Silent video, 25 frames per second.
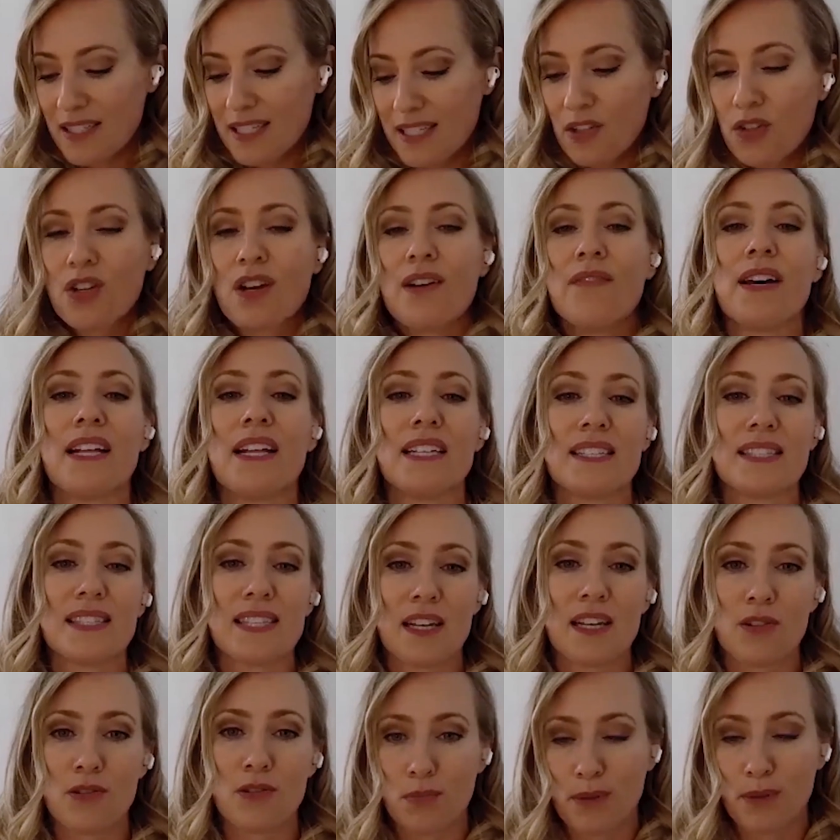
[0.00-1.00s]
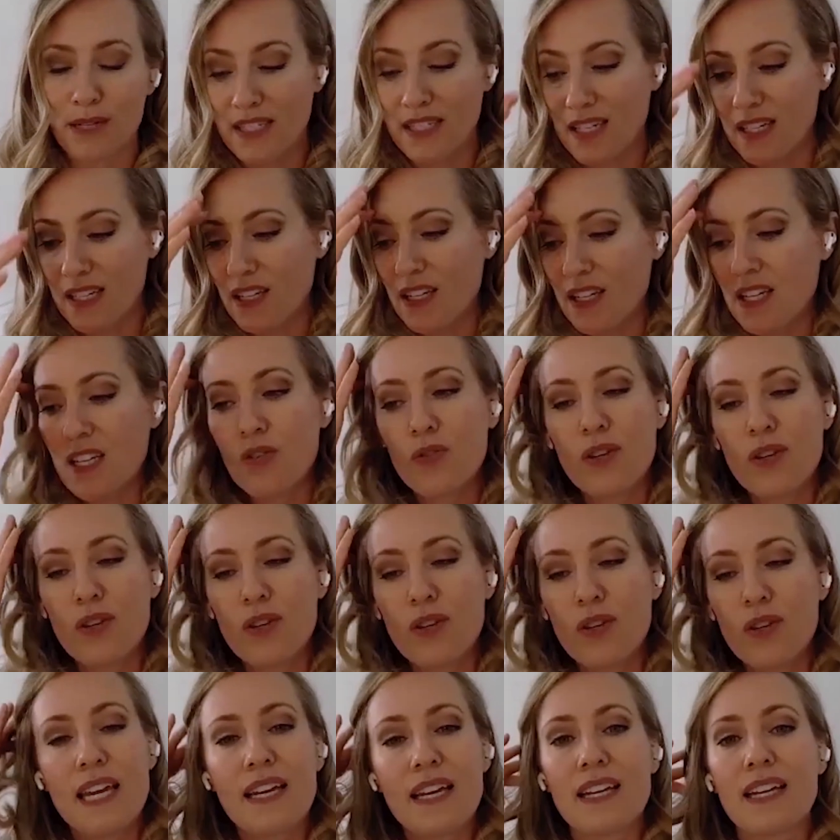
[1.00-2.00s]
Silicon Valley celebrates it
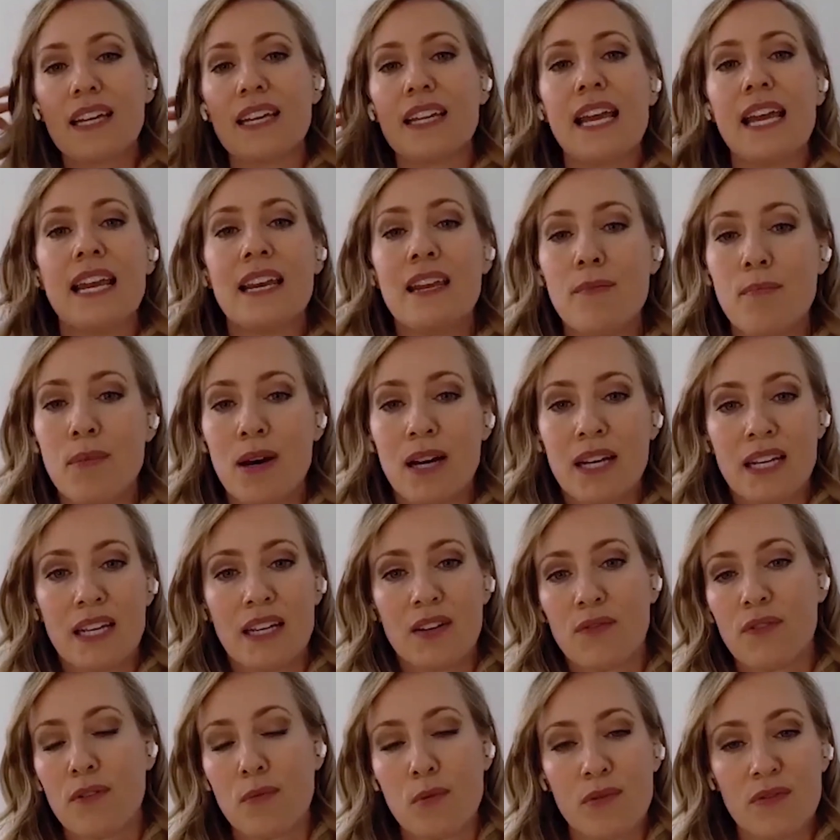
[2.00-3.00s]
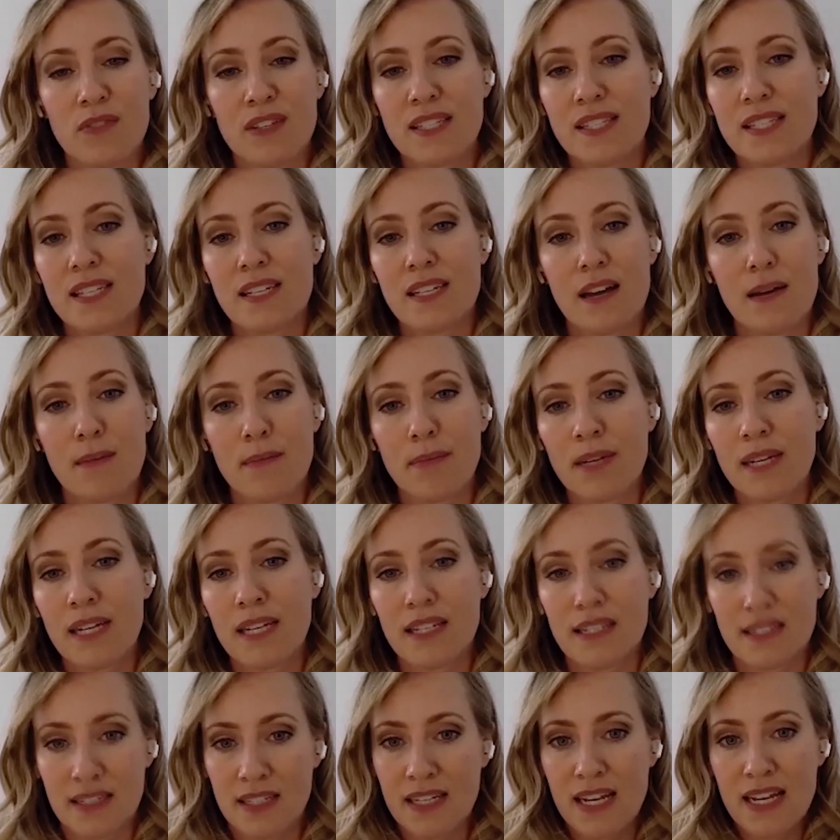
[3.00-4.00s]
you can't get any money from a VC company
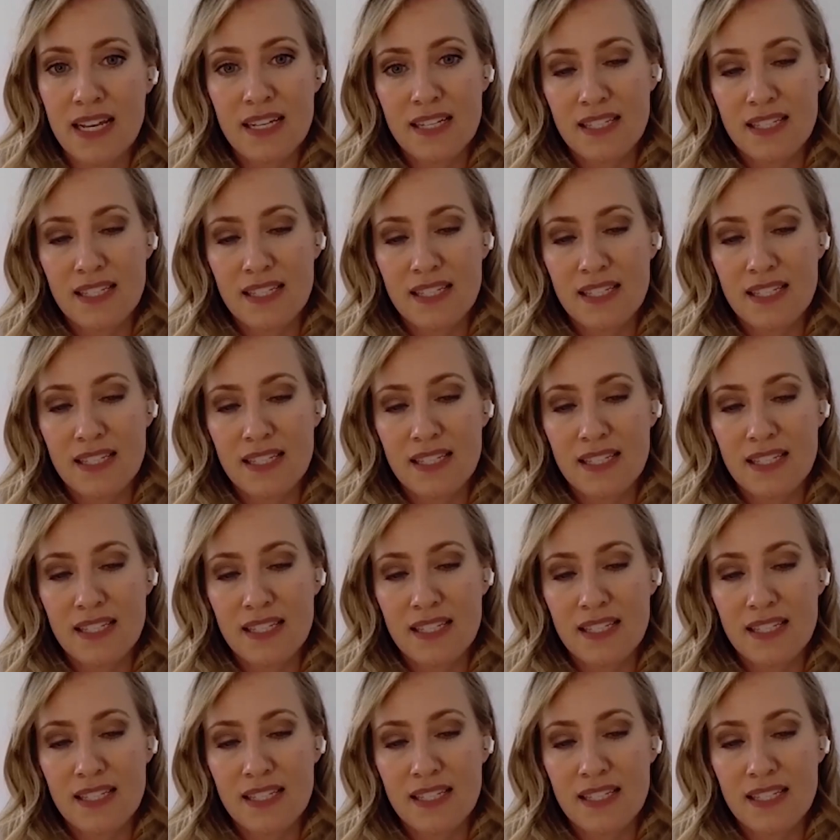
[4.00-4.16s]
in